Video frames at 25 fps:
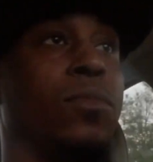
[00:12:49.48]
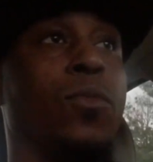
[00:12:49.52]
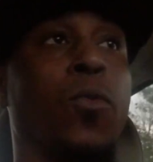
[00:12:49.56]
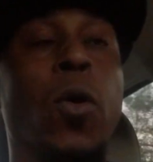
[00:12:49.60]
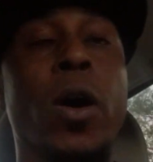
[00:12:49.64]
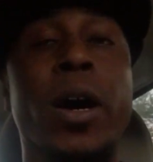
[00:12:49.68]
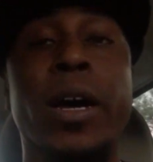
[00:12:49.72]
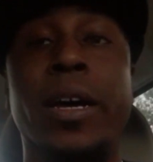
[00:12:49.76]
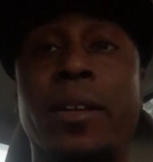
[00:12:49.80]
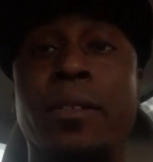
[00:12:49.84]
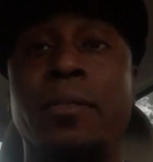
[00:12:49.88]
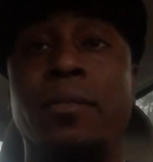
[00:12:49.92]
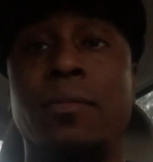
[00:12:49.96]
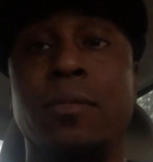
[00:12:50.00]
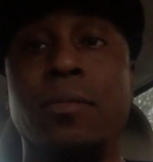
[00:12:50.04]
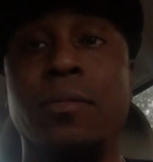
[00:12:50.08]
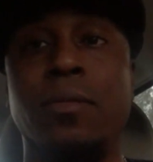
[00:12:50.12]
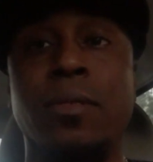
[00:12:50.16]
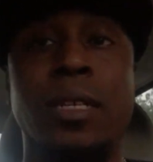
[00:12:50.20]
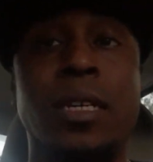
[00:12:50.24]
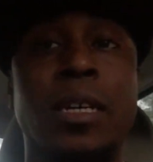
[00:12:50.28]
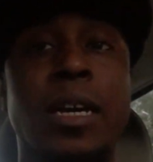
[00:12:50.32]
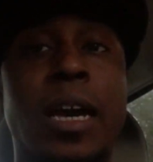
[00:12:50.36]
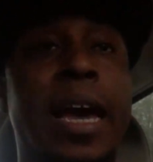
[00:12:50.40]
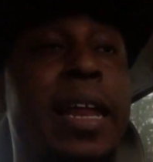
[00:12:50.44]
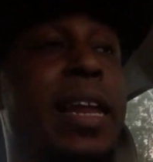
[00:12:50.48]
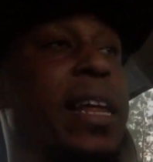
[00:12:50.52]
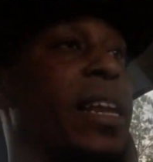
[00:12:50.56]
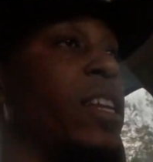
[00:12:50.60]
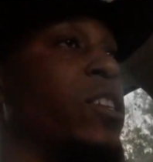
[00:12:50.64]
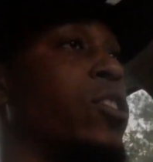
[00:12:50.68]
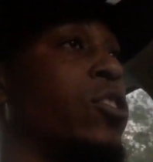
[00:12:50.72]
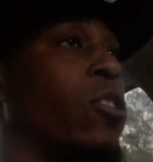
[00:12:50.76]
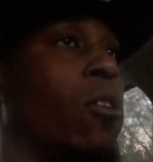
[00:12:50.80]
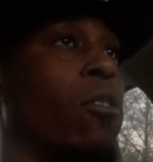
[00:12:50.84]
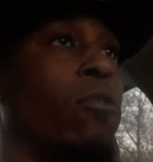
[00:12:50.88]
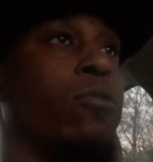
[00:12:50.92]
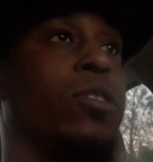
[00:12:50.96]
What? And in
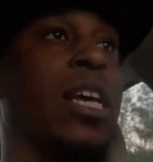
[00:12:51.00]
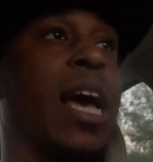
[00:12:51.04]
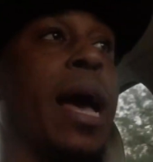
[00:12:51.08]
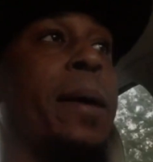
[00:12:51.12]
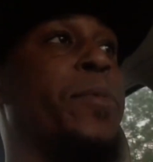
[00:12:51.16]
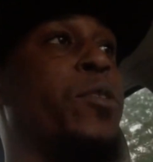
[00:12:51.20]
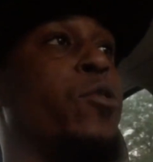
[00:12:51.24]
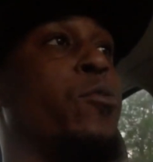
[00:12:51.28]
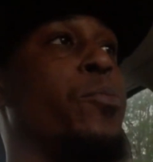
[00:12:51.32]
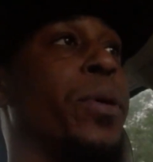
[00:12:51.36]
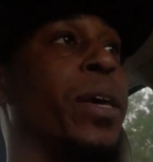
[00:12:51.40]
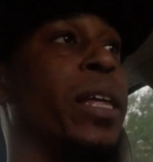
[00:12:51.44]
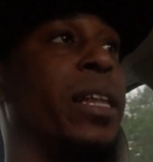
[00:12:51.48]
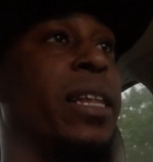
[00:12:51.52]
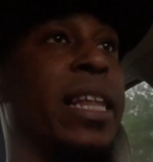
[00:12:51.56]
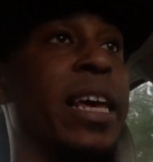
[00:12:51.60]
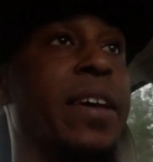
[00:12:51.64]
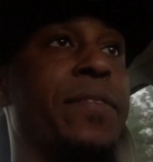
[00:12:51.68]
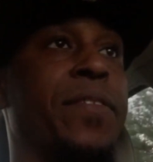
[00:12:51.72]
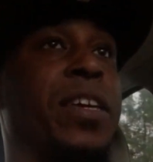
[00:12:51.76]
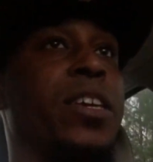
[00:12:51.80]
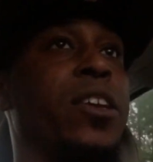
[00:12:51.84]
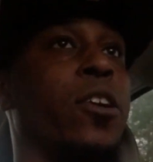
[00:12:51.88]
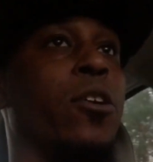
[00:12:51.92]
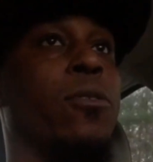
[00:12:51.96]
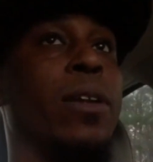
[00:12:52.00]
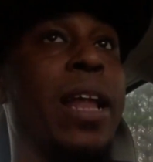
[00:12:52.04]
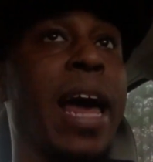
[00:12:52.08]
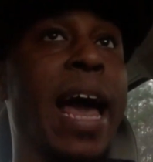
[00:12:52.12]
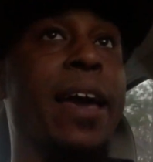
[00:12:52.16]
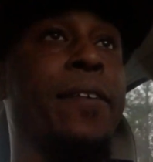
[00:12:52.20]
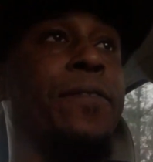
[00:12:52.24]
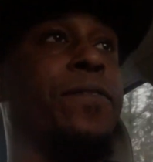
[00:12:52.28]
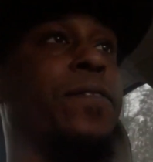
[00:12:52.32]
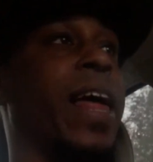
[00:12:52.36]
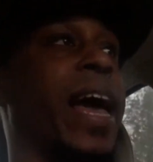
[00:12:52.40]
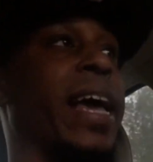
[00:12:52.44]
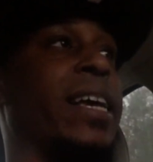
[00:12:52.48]
this whole time you've been living your
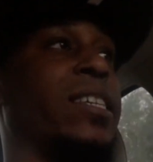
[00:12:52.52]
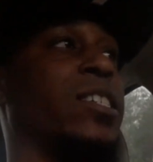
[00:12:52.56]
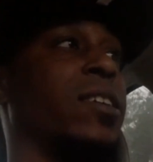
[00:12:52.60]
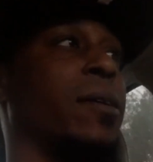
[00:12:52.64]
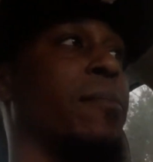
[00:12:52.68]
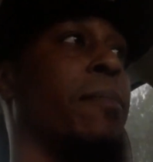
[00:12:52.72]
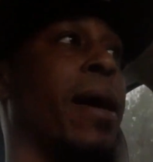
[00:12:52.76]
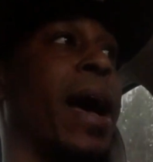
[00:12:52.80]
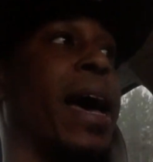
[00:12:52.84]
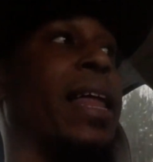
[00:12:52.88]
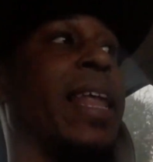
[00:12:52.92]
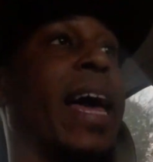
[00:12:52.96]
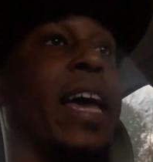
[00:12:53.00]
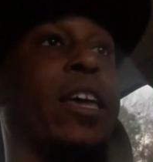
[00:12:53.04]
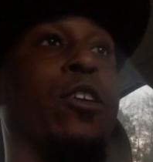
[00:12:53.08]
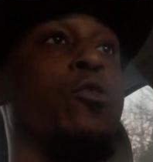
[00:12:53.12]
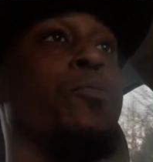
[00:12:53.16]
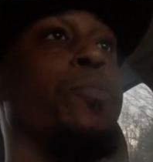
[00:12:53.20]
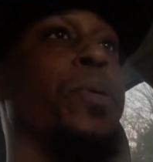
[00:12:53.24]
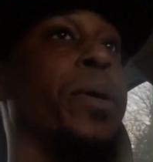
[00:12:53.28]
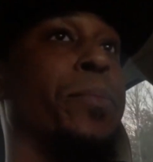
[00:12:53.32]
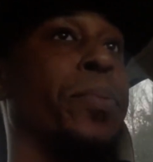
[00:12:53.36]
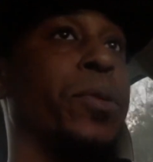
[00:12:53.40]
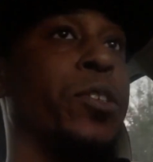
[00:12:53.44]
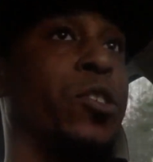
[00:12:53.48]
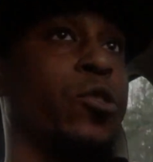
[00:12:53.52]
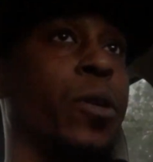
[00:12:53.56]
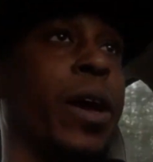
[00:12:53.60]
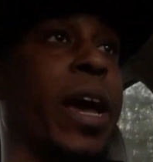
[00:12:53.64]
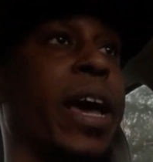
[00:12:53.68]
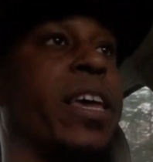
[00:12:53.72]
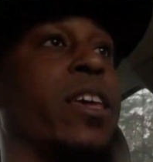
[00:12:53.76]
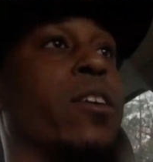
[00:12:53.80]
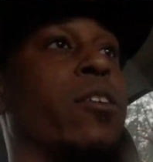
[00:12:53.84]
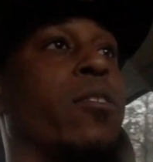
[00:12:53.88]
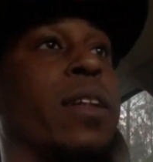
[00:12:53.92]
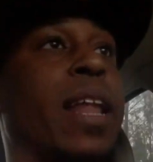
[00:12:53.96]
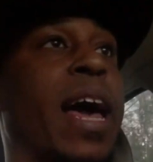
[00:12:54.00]
life like somebody, like you've been
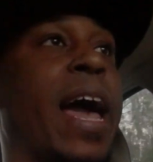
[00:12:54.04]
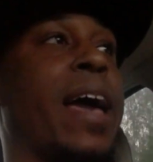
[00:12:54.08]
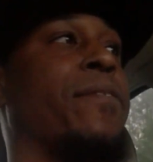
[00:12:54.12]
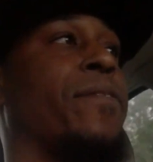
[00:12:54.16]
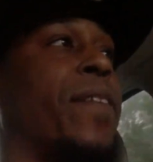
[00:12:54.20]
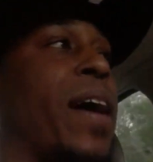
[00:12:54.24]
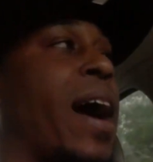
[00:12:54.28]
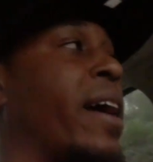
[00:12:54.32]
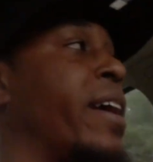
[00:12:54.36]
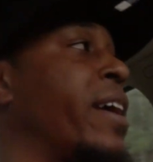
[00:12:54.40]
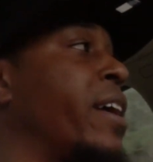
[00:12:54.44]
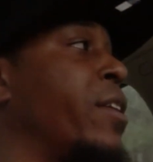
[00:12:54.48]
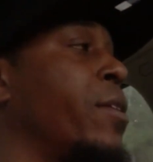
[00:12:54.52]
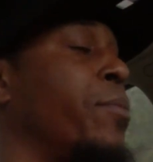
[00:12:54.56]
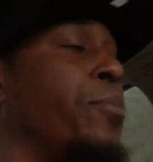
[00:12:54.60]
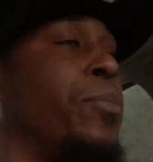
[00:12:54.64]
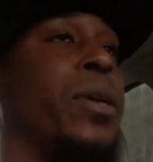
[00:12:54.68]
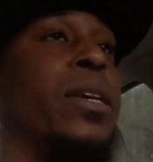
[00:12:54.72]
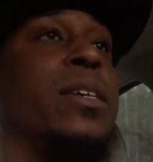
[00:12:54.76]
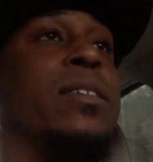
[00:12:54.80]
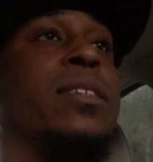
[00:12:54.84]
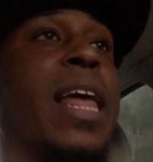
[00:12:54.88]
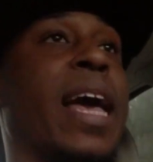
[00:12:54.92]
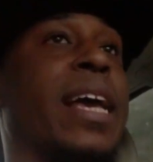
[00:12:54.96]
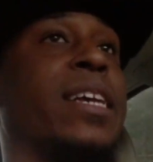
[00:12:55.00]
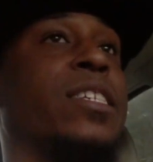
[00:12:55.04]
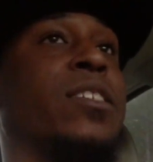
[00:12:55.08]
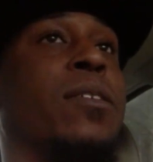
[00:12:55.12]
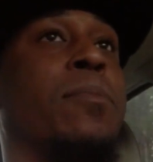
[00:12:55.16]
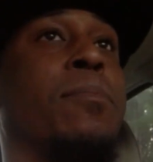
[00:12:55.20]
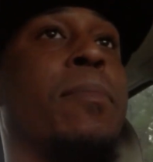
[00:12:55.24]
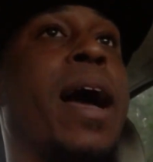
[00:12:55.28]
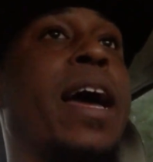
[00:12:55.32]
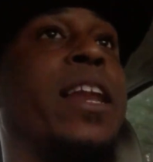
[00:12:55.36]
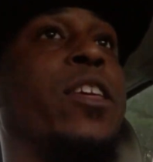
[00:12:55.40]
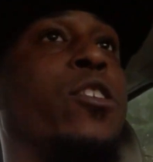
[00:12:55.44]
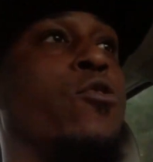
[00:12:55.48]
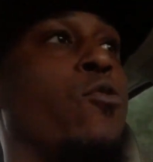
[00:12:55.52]
portraying your life out here to be like
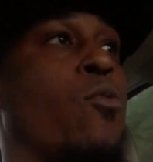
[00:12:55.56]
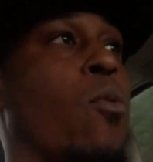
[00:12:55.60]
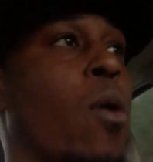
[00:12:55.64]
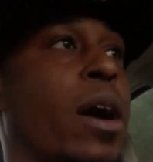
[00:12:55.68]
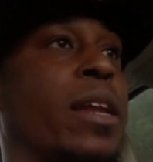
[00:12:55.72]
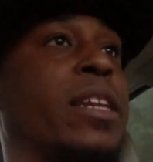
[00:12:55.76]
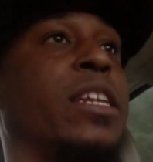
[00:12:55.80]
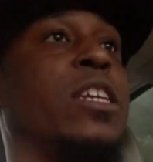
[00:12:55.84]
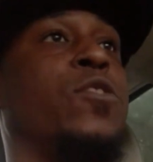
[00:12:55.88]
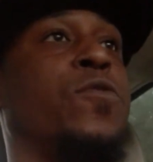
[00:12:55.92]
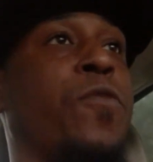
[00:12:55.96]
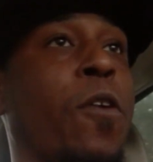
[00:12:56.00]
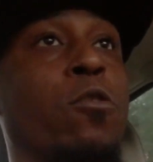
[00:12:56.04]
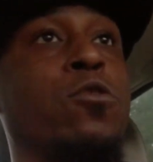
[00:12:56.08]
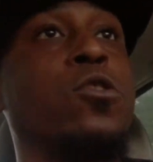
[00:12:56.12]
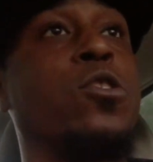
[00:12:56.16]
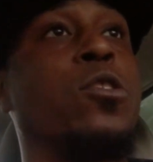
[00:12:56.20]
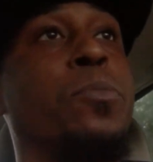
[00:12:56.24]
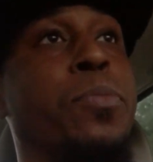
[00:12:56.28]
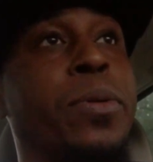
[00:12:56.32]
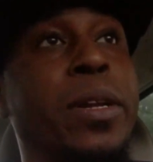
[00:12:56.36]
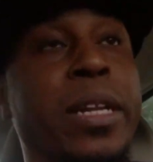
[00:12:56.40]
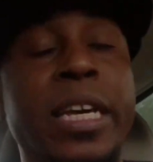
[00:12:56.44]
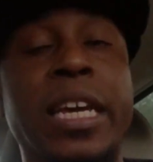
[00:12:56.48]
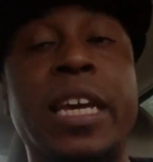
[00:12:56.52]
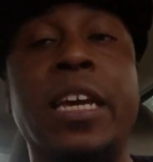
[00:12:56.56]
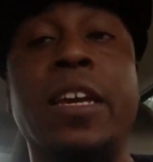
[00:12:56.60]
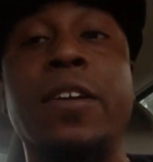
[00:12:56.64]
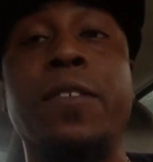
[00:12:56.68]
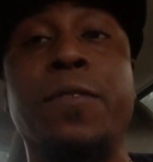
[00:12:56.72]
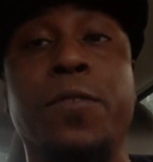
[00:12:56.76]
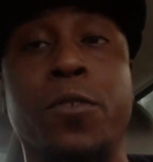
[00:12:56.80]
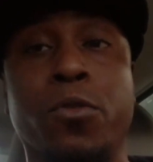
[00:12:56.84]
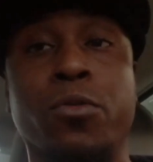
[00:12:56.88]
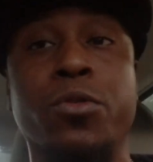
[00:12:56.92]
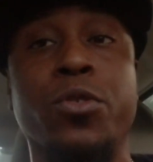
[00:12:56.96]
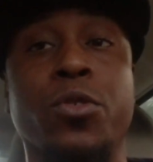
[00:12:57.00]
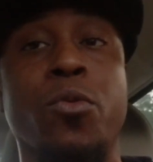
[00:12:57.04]
somebody you want these folks to
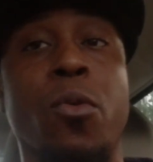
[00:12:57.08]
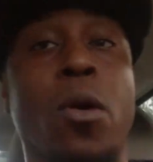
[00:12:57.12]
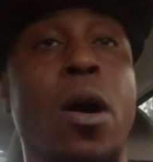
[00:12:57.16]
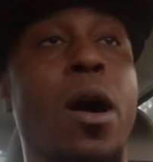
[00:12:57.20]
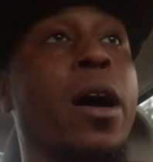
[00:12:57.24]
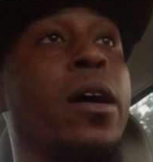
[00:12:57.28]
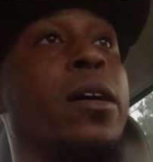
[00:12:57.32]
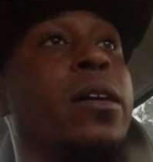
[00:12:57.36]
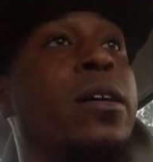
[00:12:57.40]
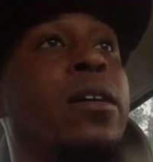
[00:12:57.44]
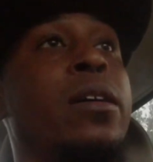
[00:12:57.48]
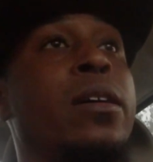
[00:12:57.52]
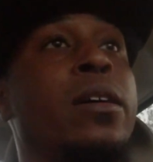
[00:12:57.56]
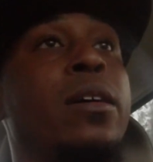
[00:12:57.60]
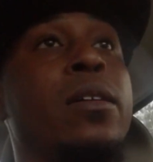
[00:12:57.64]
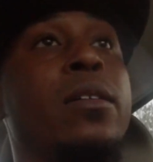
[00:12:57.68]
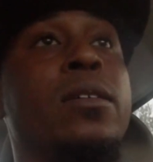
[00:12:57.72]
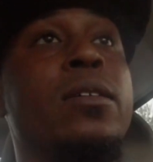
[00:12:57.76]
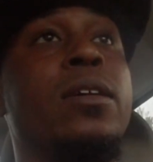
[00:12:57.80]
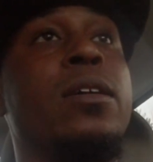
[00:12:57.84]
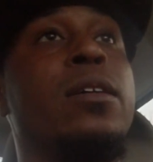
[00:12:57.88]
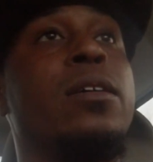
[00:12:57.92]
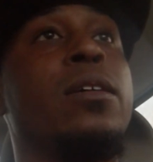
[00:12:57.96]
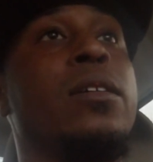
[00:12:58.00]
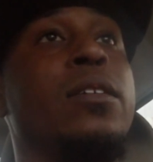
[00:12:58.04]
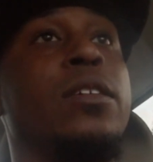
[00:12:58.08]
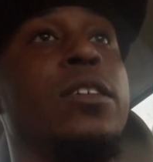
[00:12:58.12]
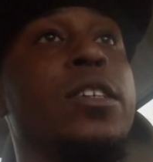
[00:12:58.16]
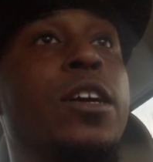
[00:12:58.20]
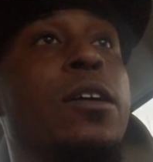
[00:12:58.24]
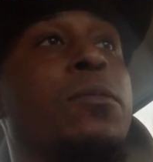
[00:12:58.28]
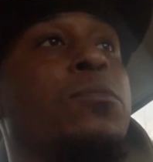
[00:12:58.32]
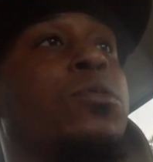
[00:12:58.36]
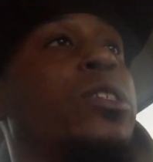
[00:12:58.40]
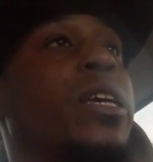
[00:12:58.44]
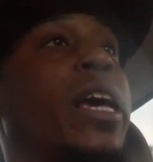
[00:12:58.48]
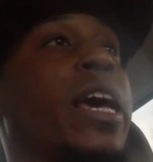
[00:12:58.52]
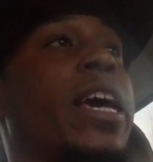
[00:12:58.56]
believe who you are. You know
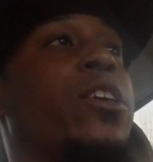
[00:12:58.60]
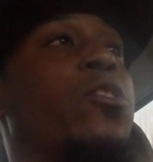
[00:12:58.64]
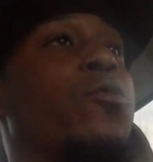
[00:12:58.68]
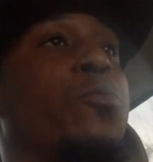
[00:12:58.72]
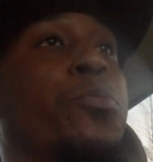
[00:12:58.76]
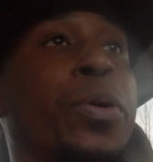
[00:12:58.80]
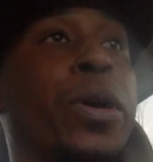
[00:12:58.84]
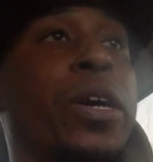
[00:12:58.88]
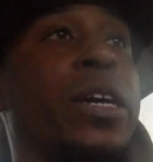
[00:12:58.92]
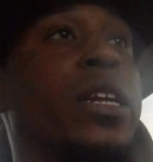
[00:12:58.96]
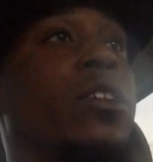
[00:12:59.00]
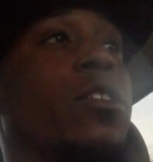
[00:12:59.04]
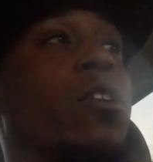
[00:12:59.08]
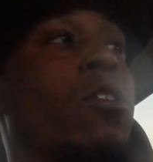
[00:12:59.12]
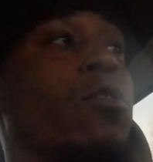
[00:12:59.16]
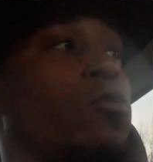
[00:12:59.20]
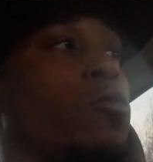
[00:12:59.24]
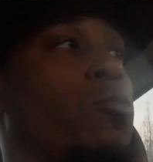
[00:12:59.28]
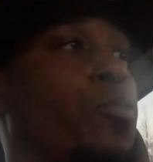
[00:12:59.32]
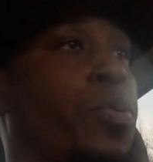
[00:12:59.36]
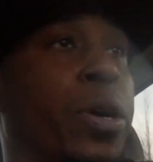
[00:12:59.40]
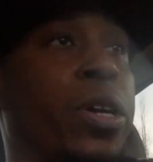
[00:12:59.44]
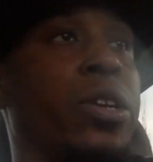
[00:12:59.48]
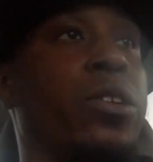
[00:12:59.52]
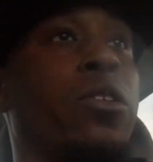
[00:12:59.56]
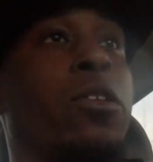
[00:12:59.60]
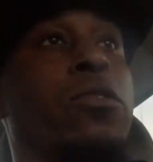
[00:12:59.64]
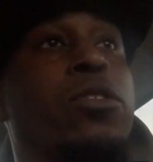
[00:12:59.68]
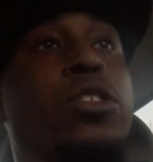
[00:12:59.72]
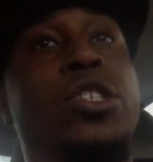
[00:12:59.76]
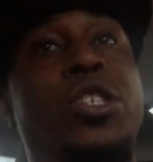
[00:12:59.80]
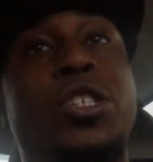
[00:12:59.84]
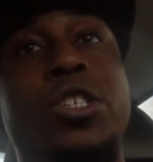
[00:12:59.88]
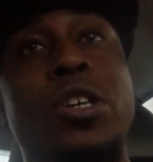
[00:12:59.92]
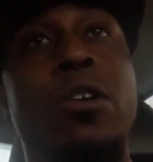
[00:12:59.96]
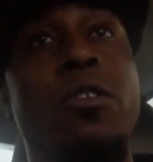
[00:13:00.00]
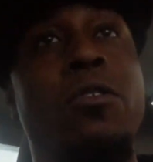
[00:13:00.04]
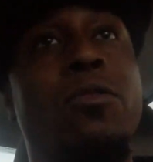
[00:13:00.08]
what I'm saying? You putting on
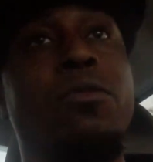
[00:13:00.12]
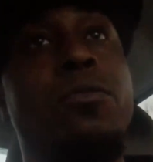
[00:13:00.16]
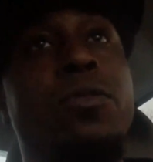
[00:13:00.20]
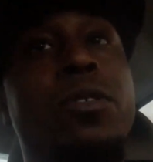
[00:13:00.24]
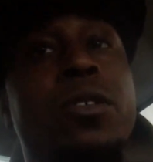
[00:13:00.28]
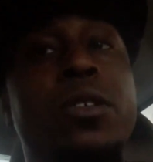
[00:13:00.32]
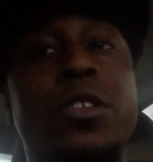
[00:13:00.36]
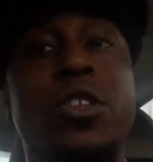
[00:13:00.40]
a show.